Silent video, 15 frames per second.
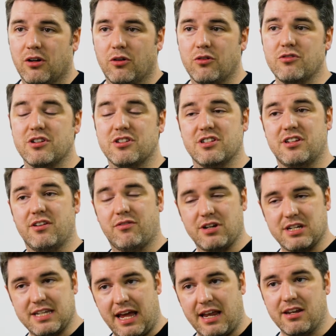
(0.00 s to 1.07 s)
hundreds of
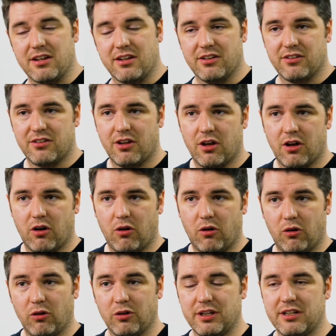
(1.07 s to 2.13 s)
different tenders
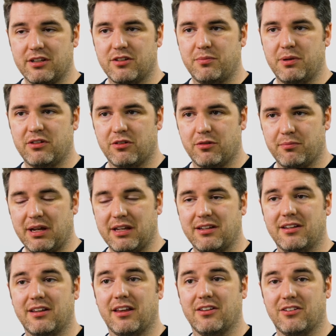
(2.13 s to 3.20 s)
all needing to be
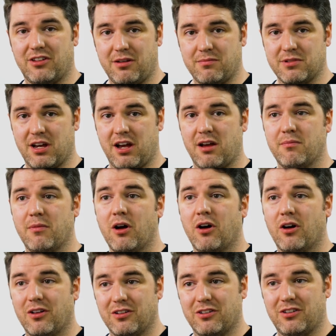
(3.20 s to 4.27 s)
submitted at the same time
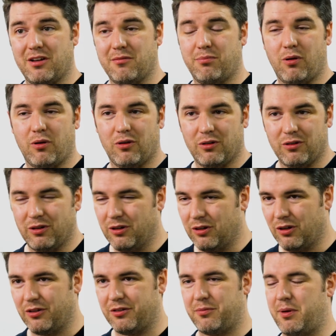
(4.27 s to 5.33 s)
on the same portal,
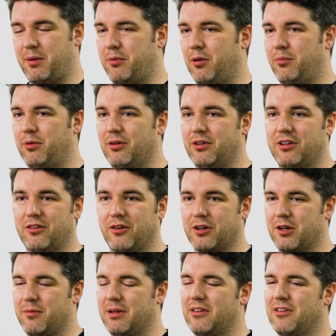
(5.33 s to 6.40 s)
lots of people uploading
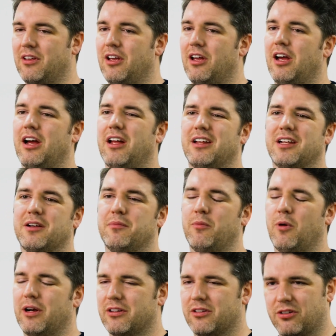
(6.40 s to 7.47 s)
documents, and it can
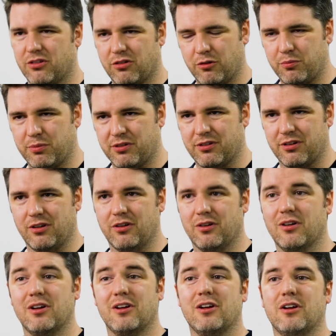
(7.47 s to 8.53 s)
work super slow.
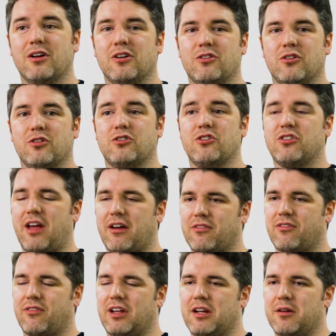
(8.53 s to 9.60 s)
So just have a
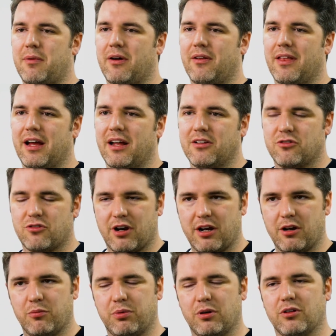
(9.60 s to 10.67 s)
think about that, try
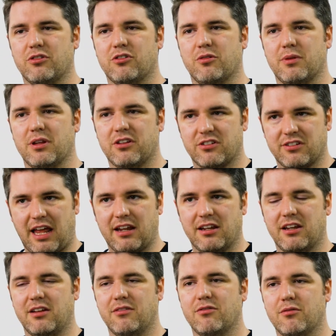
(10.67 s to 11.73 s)
and upload some of the
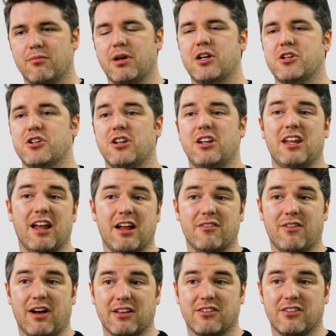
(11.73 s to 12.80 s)
standard information in
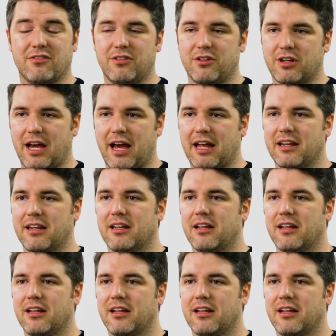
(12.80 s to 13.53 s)
advance if you can,